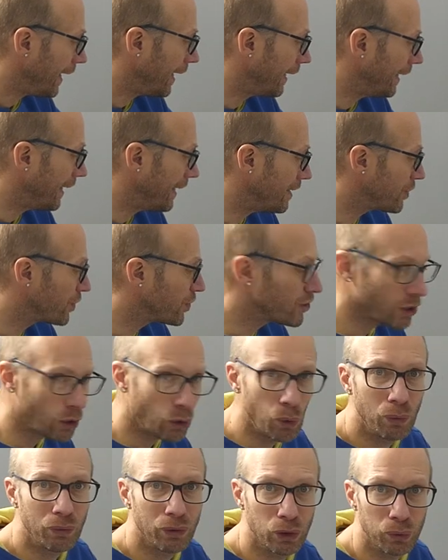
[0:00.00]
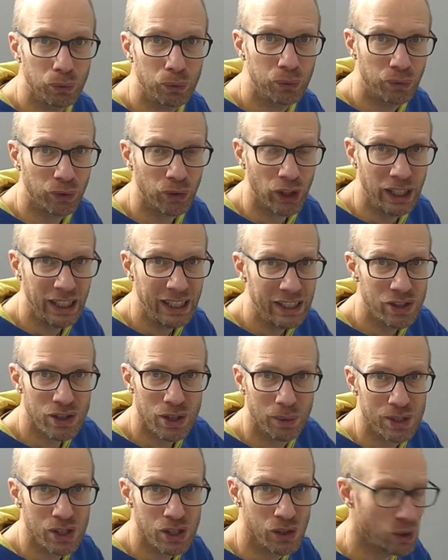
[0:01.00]
It is solvent free,
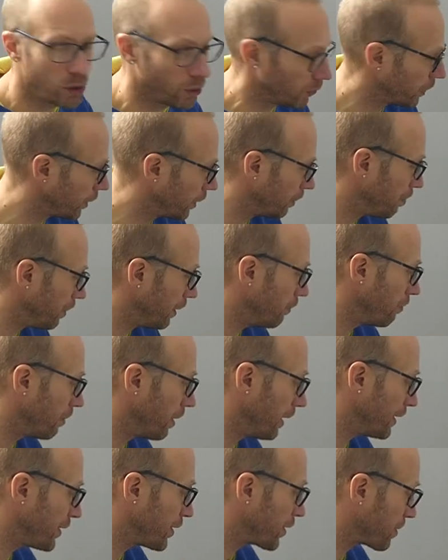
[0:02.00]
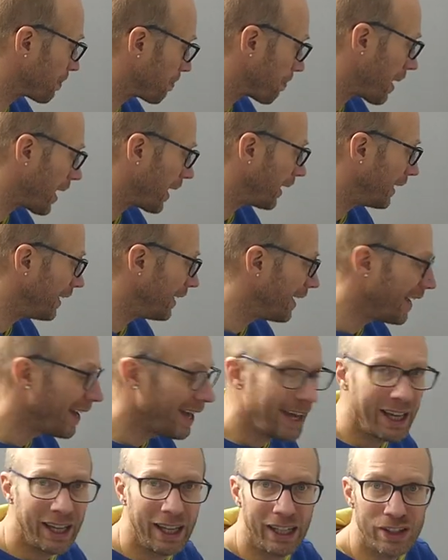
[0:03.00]
so it's not going to be really smelly.
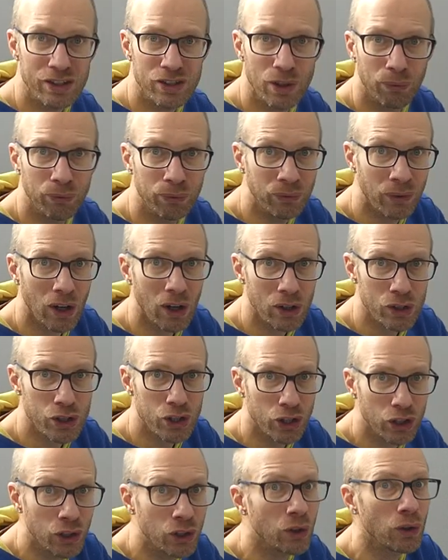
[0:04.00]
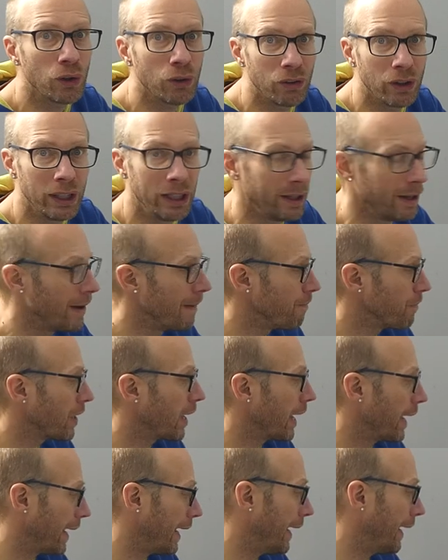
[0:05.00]
It's a fast curing
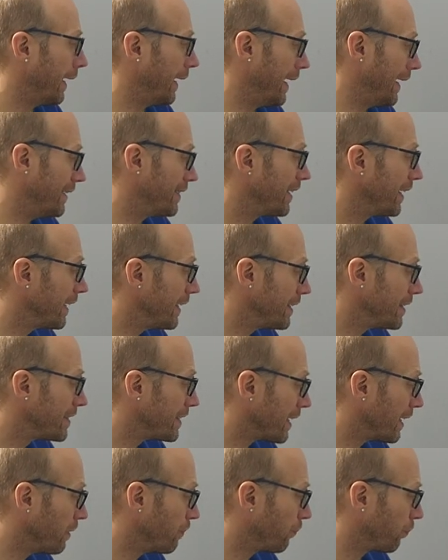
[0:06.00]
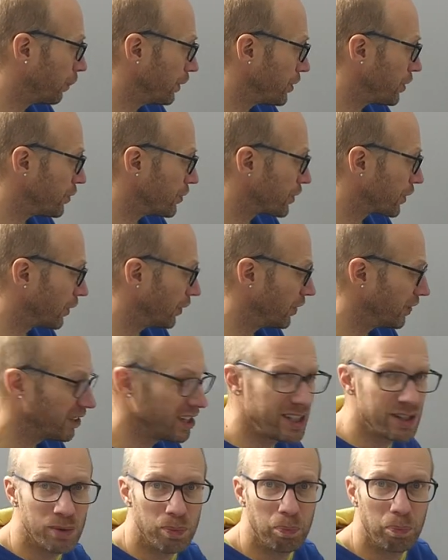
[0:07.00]
adhesive, which is good.
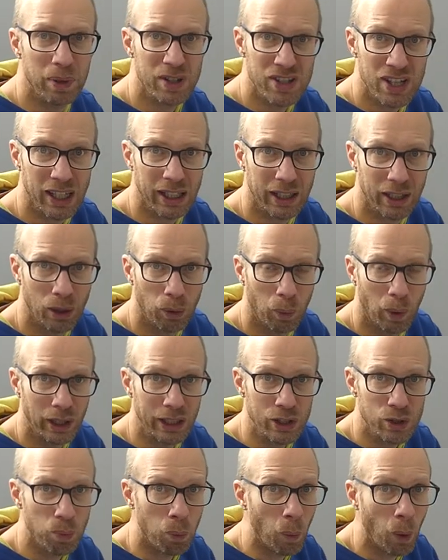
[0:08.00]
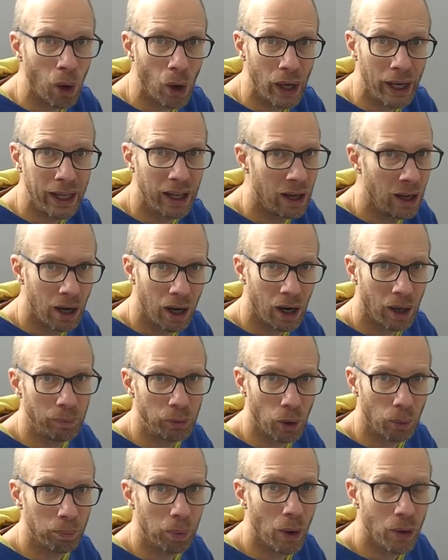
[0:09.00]
This particular one is white. I'm
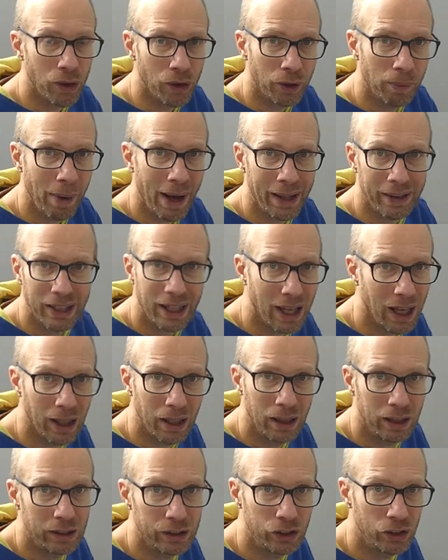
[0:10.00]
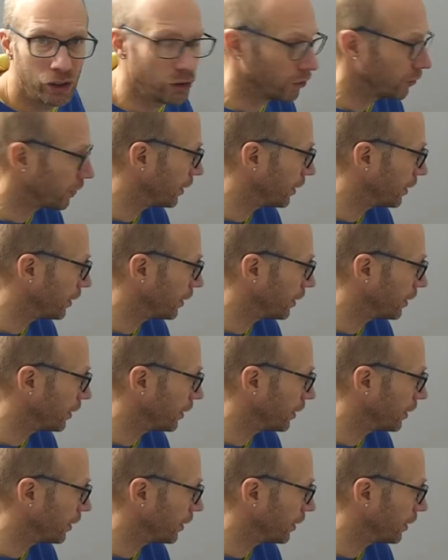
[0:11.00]
not bothered about the colour, you're not